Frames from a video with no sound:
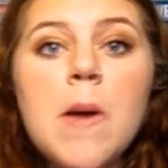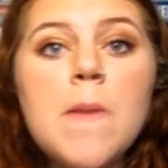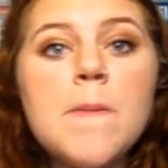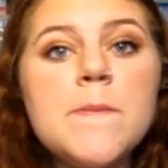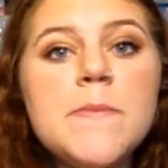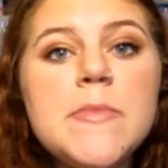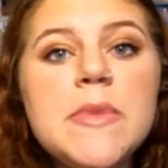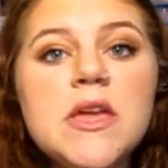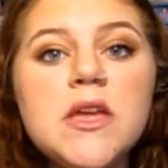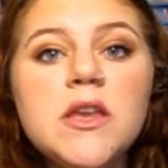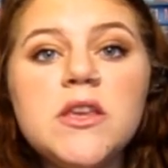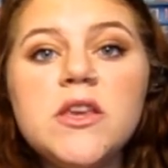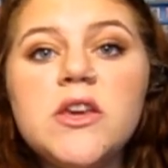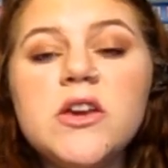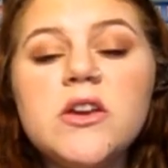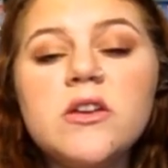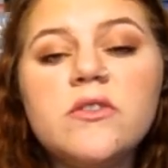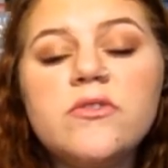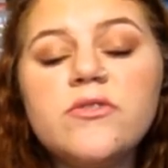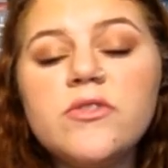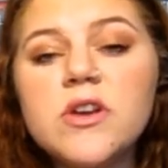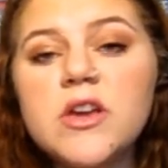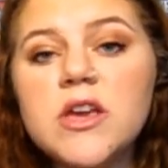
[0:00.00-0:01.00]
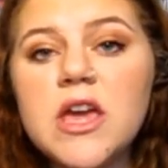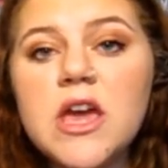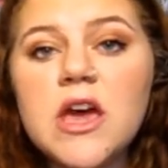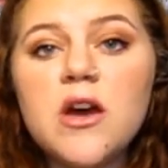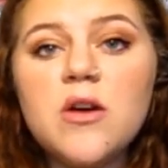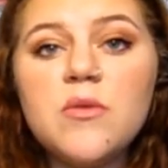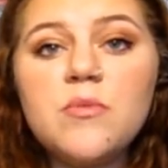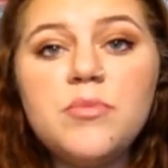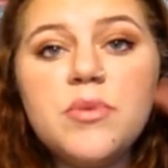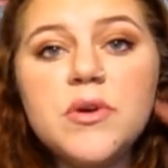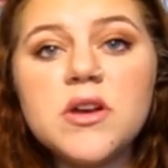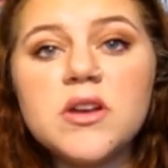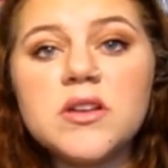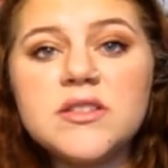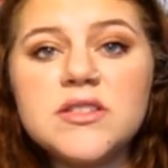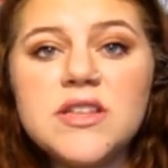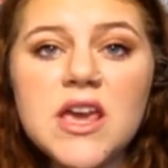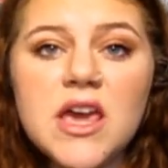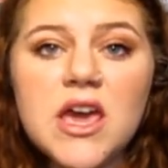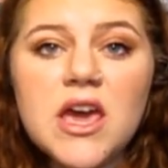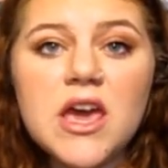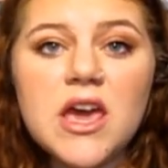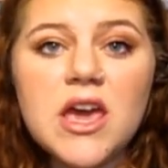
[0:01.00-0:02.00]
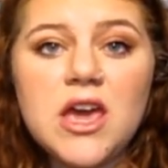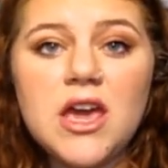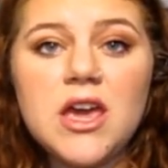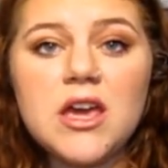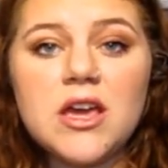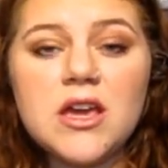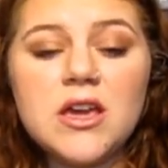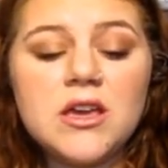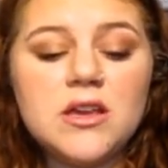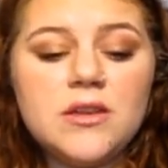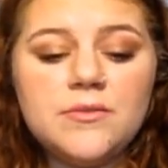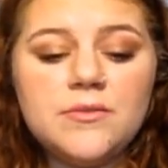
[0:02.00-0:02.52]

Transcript: mid-year freakout book tag.